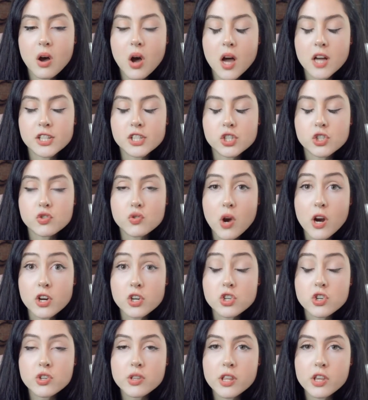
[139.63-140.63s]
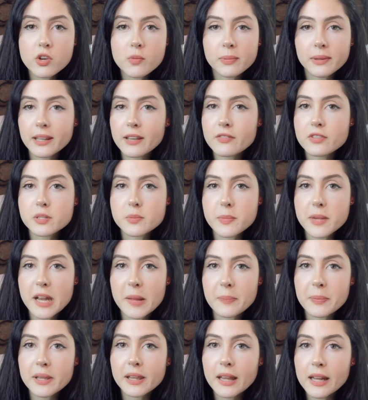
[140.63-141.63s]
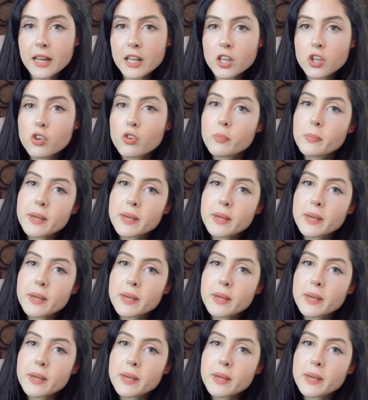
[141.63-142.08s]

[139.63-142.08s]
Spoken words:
a structure that you believe is manipulating you,